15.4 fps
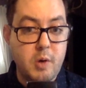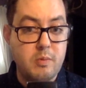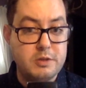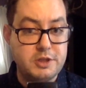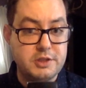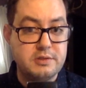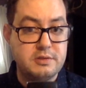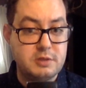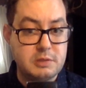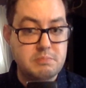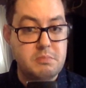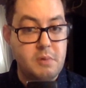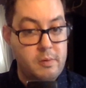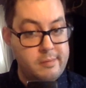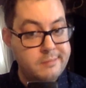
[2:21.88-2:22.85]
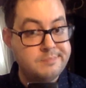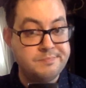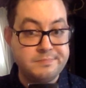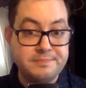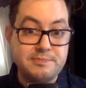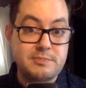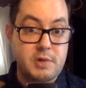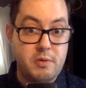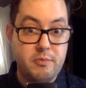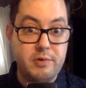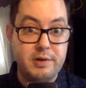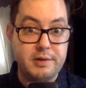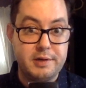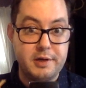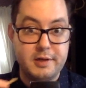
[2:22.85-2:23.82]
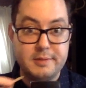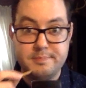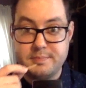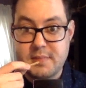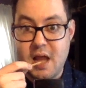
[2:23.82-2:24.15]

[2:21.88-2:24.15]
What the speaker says: which is really good.